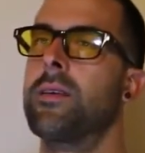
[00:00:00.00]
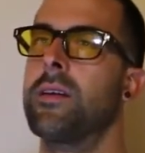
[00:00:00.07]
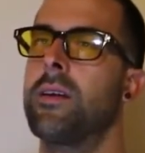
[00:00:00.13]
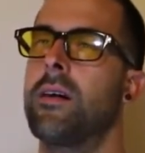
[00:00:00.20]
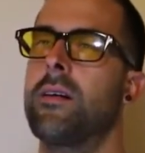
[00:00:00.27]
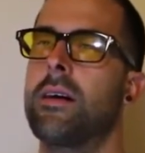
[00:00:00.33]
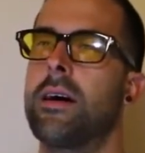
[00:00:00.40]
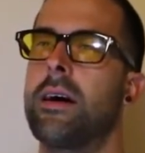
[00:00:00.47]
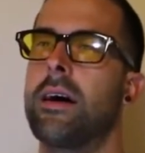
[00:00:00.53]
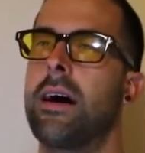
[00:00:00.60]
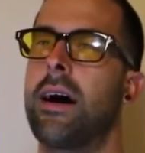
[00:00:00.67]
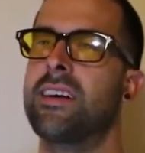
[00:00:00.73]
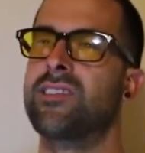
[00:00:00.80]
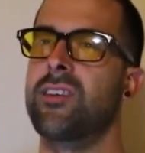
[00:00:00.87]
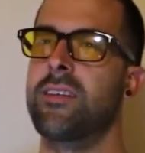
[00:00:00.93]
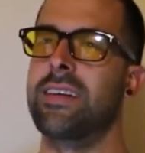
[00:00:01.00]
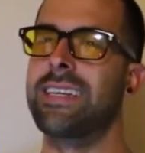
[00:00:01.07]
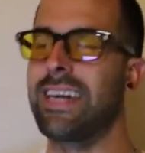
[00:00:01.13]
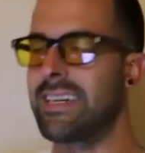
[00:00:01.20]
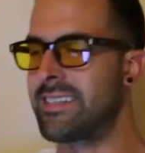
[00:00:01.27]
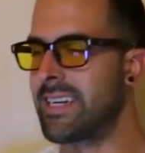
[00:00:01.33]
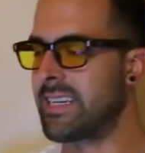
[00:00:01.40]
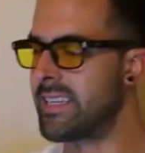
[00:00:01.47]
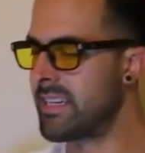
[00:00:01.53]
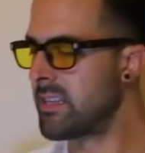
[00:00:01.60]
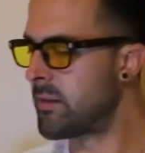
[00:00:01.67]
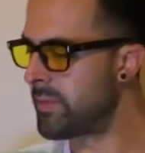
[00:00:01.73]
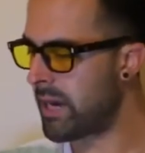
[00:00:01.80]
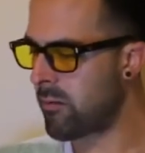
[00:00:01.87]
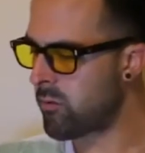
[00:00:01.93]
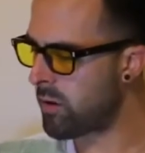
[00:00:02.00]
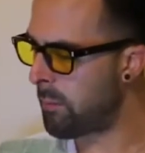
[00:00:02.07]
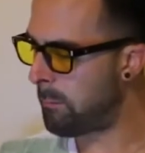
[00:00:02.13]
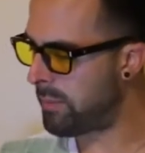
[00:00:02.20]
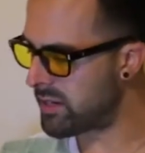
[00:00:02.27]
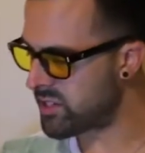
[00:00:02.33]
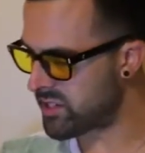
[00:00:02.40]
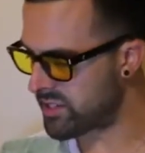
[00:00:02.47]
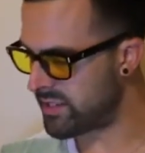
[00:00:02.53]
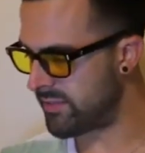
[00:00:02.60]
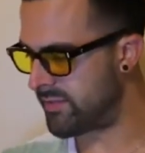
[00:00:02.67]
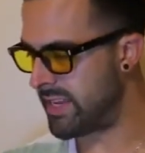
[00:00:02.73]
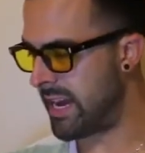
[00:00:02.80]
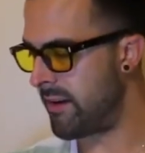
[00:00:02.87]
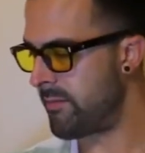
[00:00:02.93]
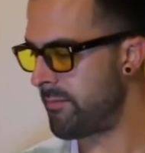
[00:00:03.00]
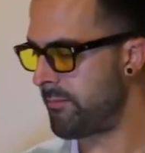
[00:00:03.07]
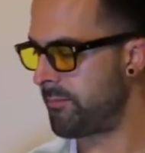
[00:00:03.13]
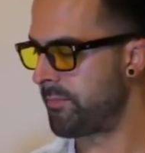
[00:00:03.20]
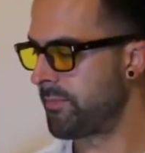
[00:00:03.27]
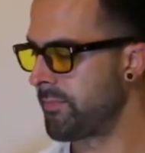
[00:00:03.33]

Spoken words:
you know, I started dissecting a little bit. I wrote a bunch of stuff down.